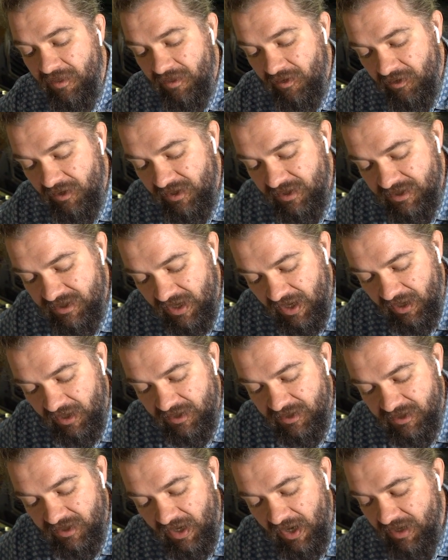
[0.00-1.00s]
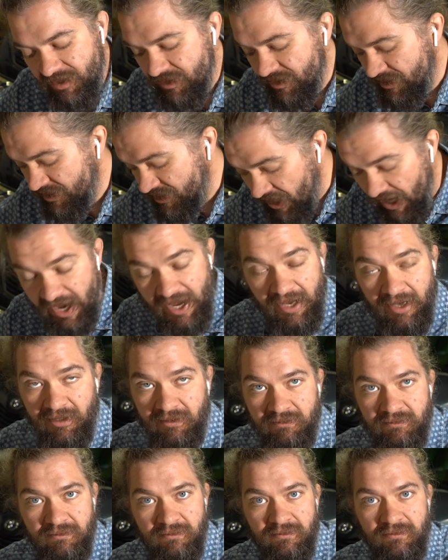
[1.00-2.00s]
30 seconds, guys. Dang.